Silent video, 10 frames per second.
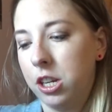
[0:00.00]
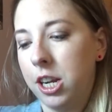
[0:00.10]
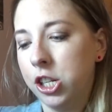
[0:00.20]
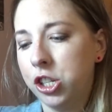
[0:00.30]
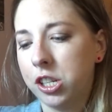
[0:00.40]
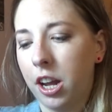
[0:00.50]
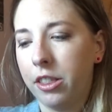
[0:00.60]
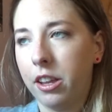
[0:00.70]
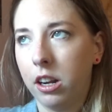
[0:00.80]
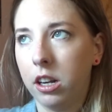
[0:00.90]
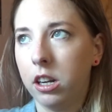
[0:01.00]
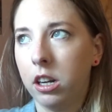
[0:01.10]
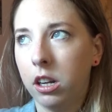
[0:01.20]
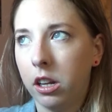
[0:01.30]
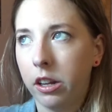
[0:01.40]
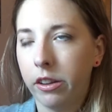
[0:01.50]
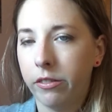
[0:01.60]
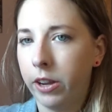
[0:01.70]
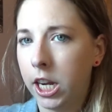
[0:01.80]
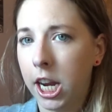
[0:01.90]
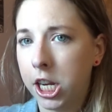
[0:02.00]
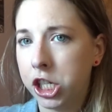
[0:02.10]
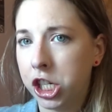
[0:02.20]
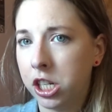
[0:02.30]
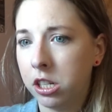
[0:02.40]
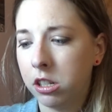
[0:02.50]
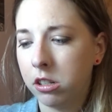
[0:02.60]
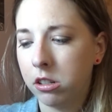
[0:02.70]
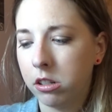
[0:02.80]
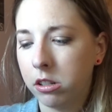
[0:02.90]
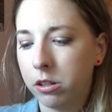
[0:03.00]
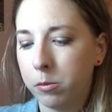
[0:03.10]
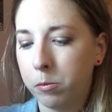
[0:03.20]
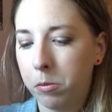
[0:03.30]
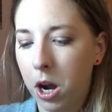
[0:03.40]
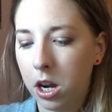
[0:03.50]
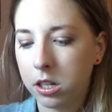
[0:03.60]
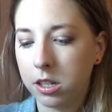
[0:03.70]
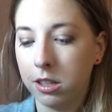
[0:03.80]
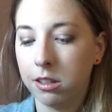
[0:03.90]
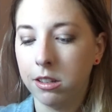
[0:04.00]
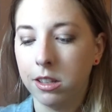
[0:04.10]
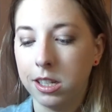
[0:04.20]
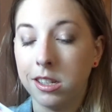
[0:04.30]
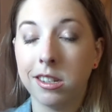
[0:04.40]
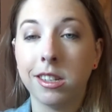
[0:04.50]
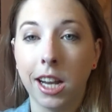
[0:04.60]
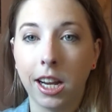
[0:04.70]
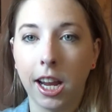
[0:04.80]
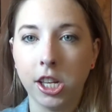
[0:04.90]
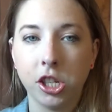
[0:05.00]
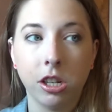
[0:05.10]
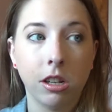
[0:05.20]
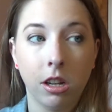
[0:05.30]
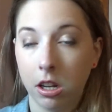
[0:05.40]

I just got their vacation box, and then this is Staycation.